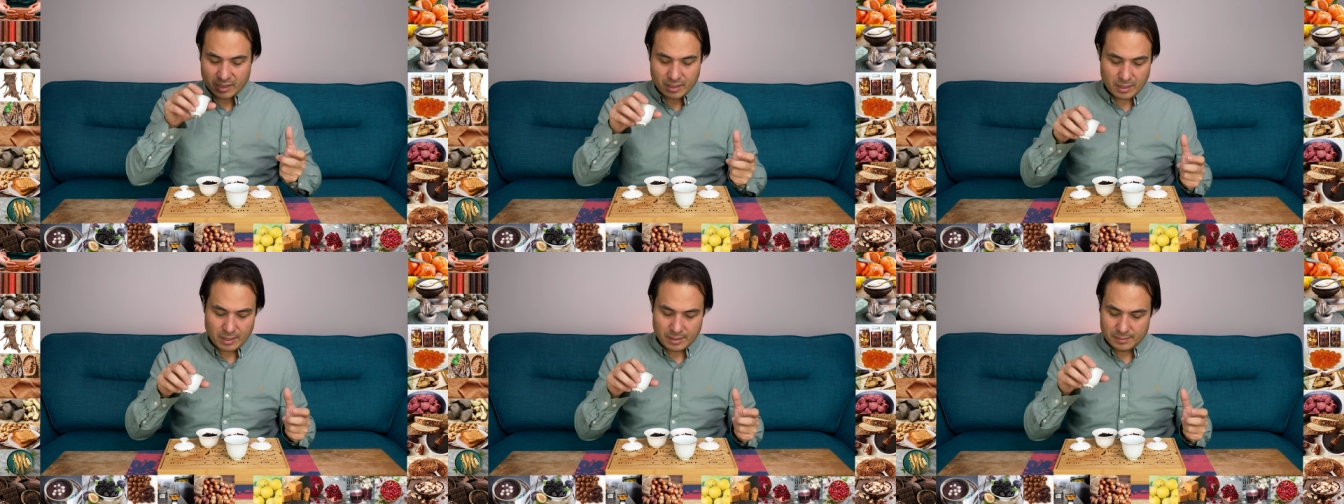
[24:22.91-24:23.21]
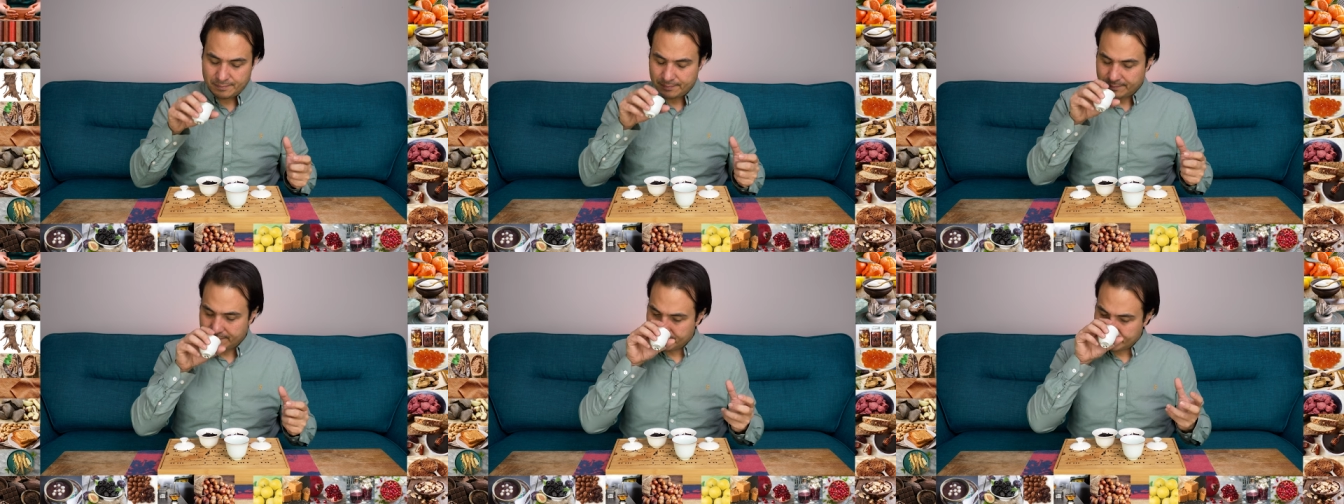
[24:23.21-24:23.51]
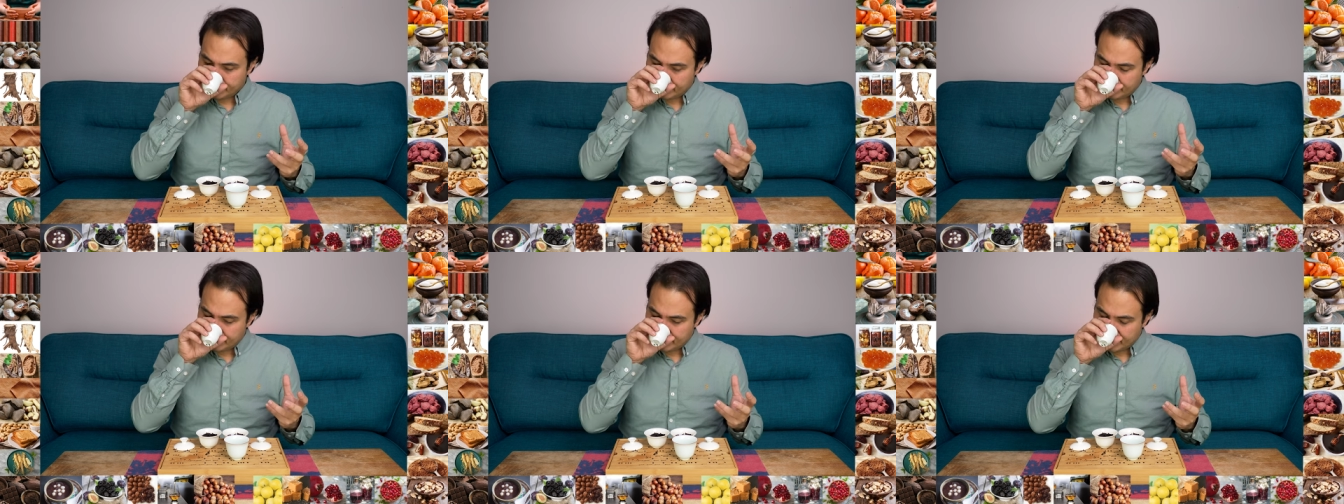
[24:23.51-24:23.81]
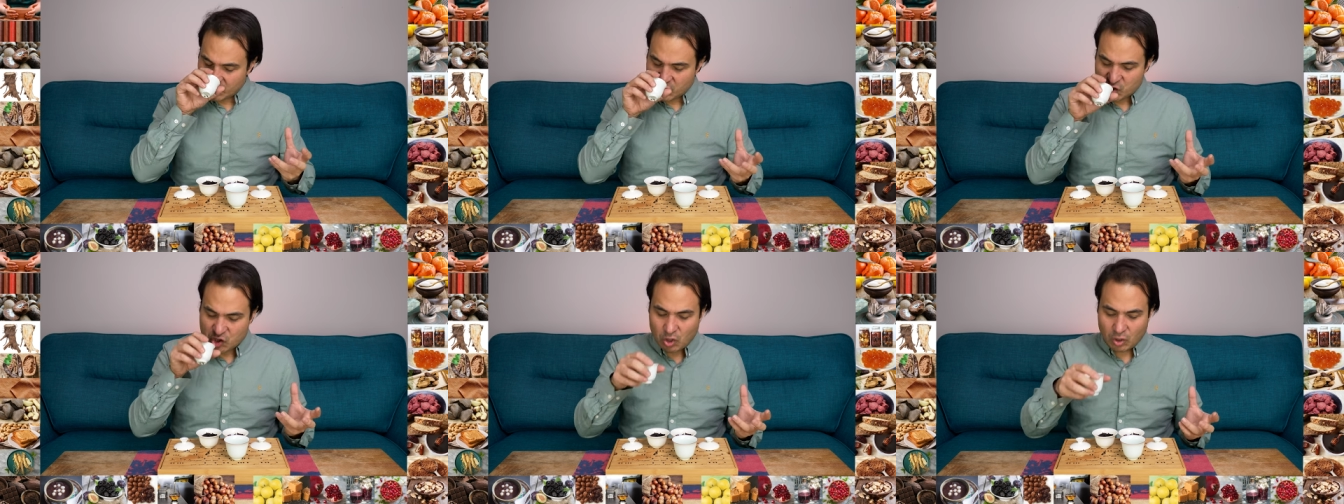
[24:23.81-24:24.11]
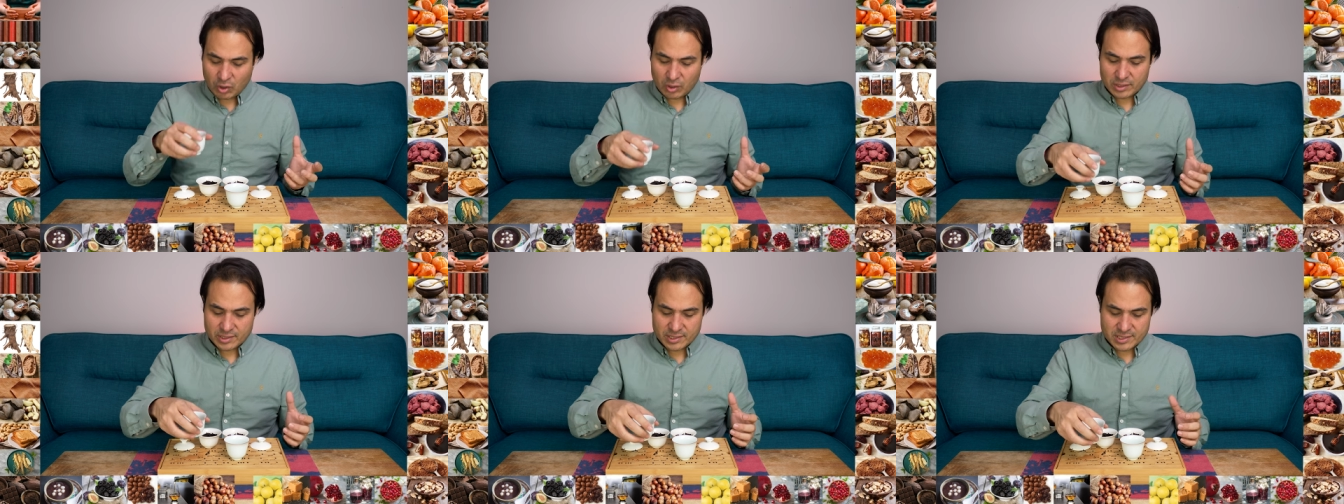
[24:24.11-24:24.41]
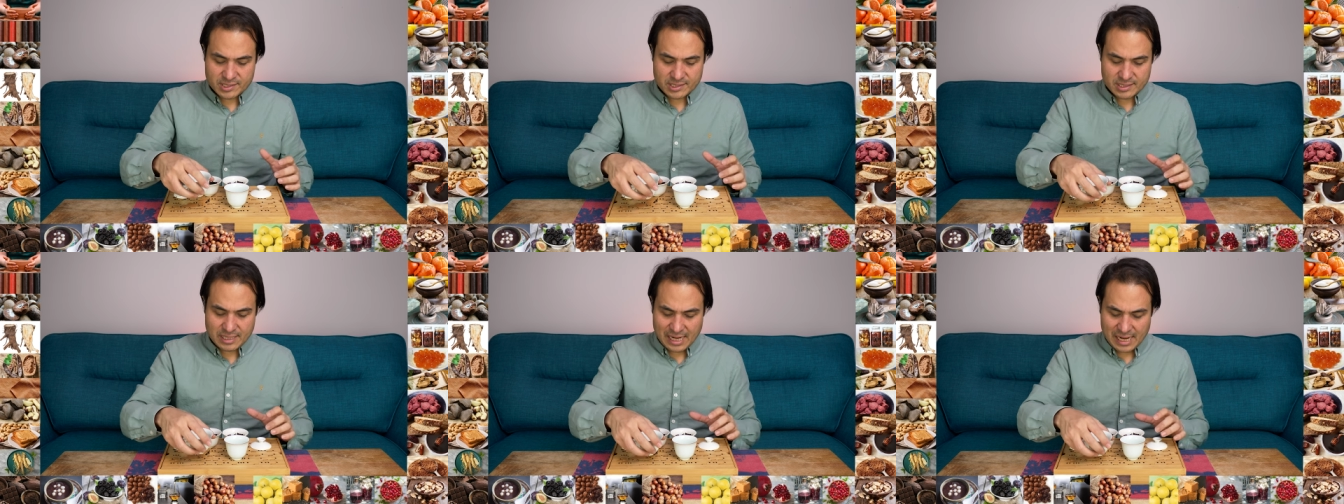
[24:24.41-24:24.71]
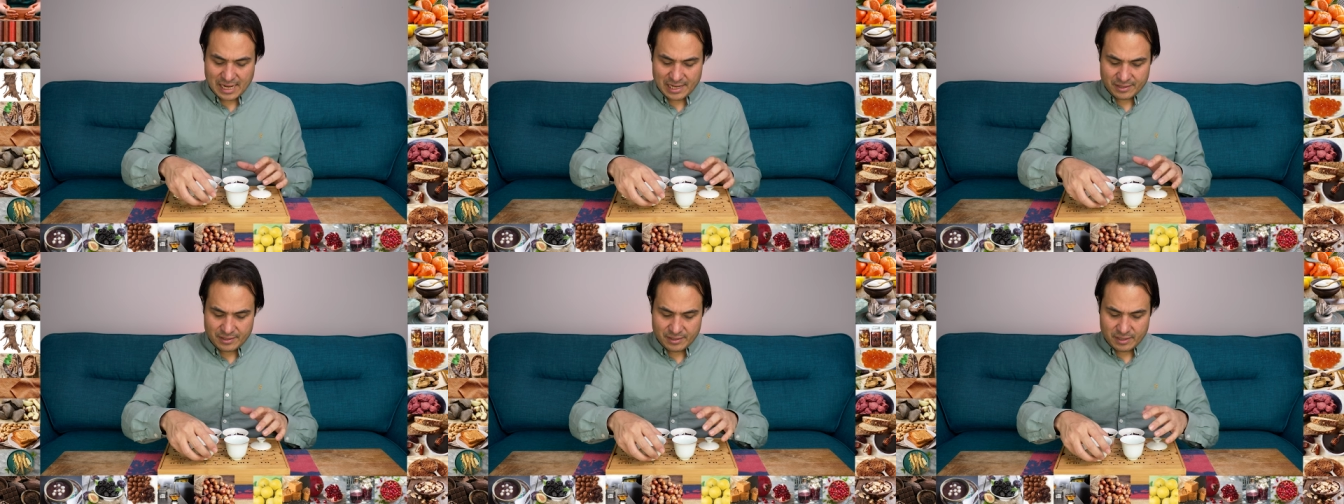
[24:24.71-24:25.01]
um, chocolates
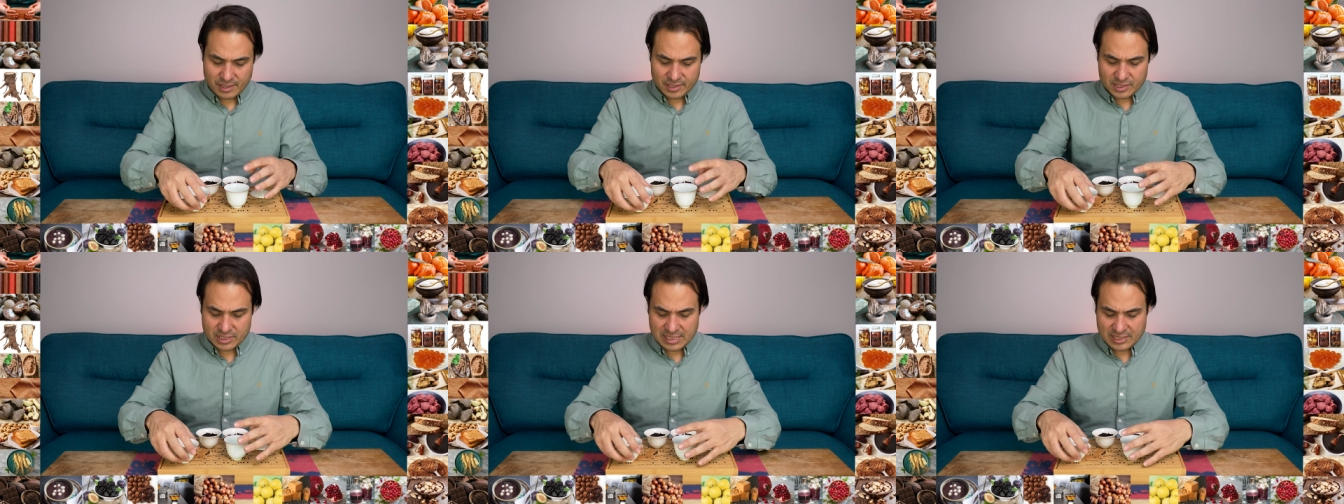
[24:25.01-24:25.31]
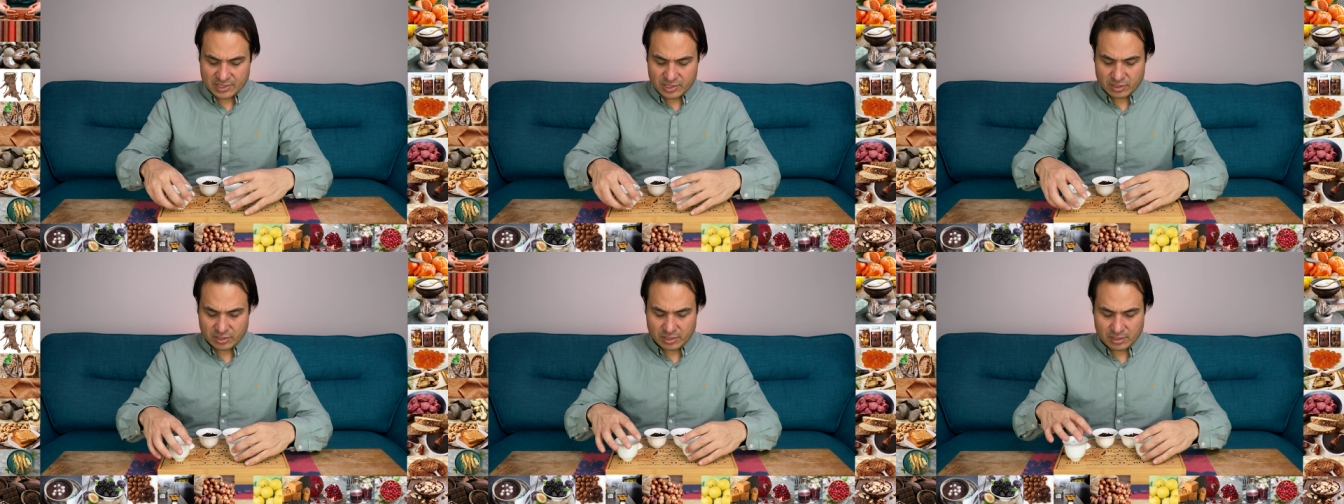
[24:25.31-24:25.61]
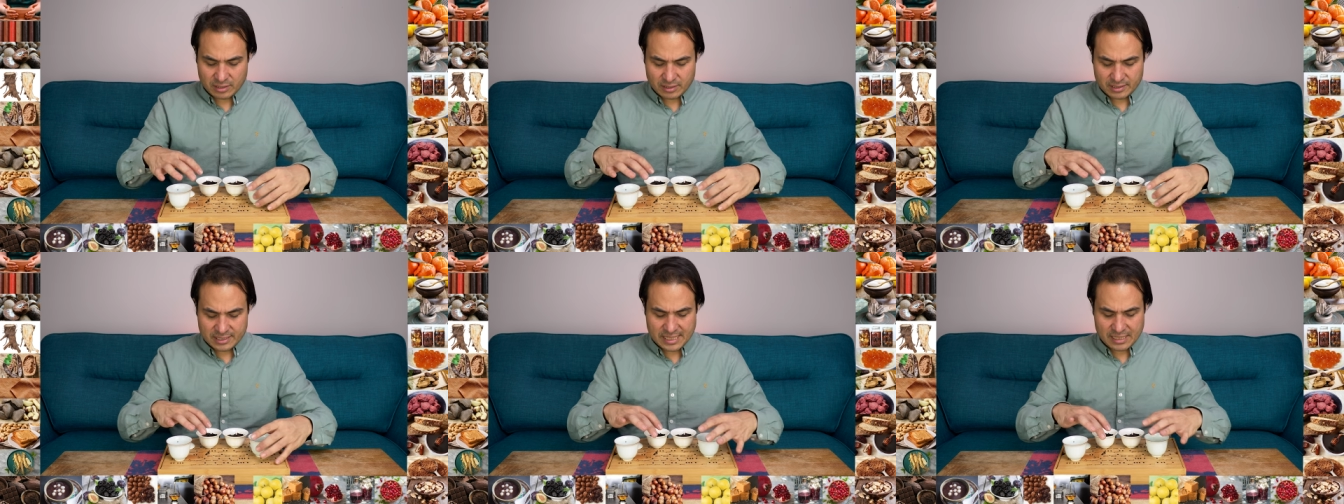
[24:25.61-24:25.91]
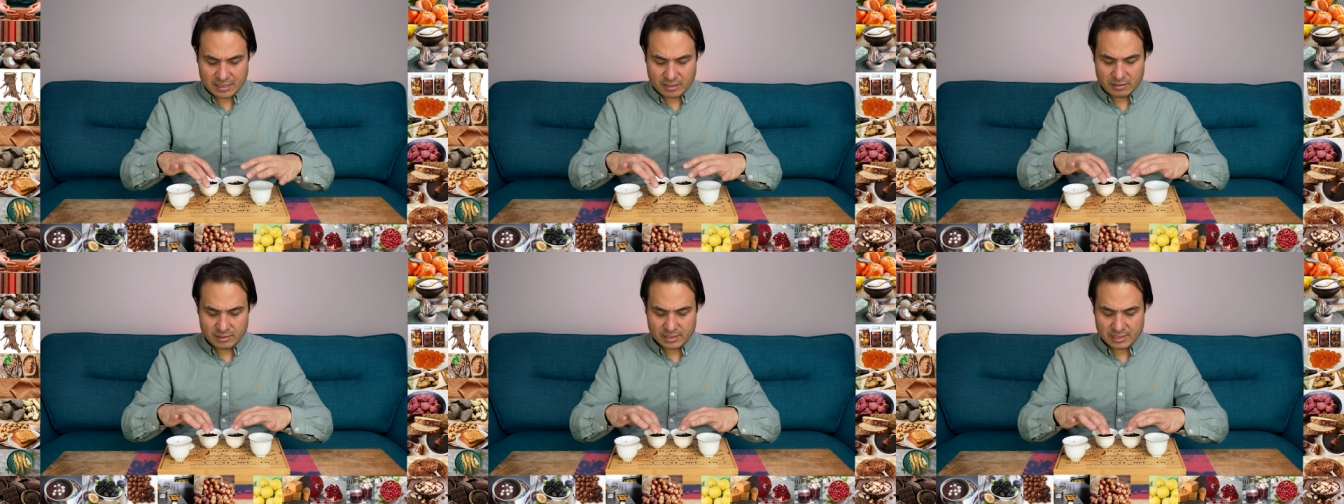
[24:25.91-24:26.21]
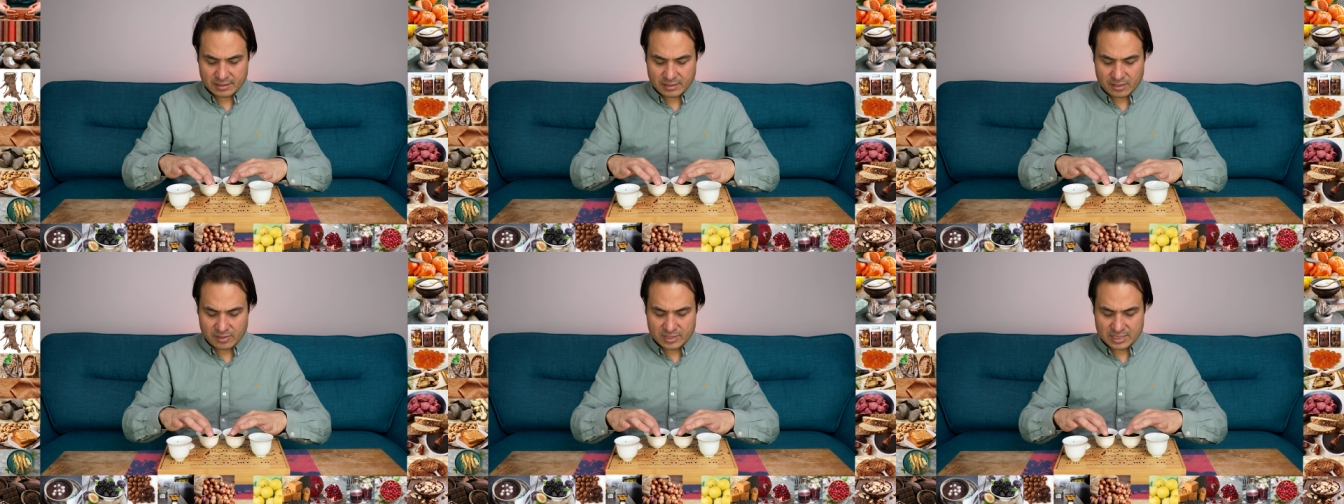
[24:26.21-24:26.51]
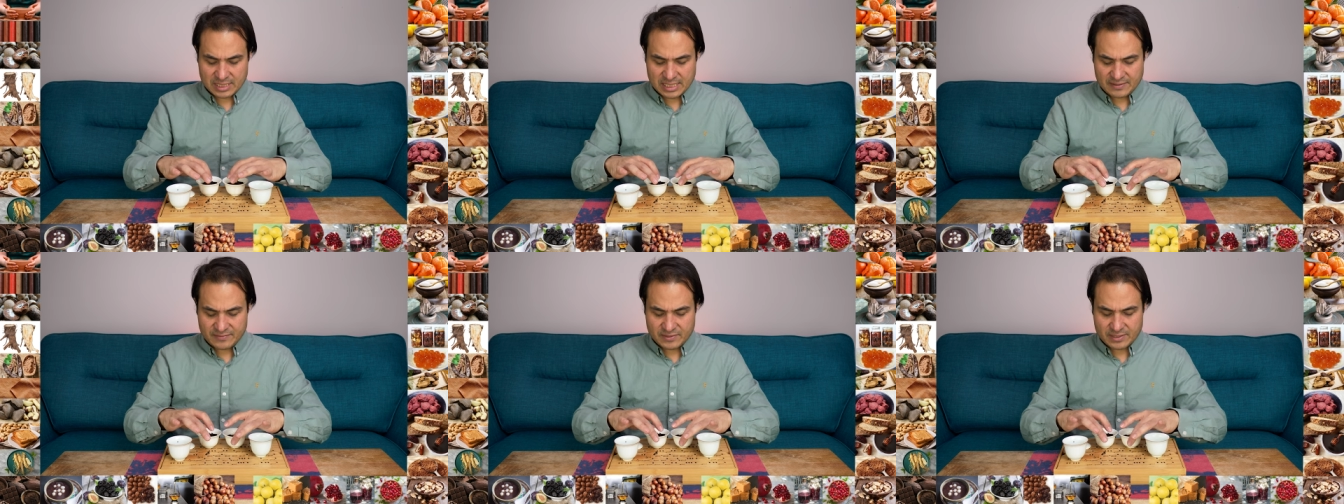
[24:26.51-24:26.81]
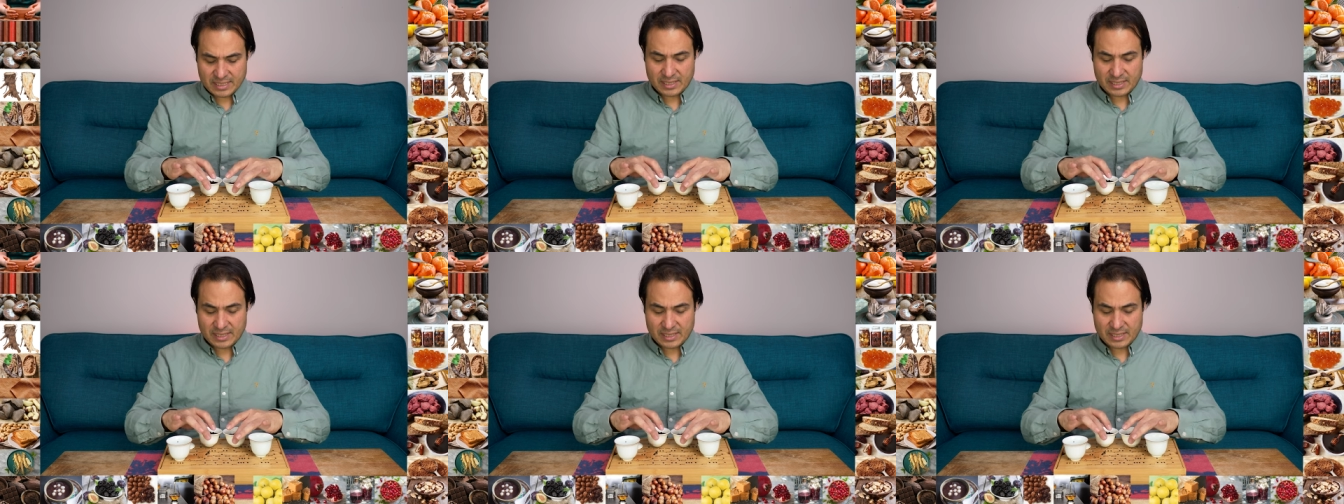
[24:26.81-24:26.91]
and nuts. Let's take a, take a look at those leaves.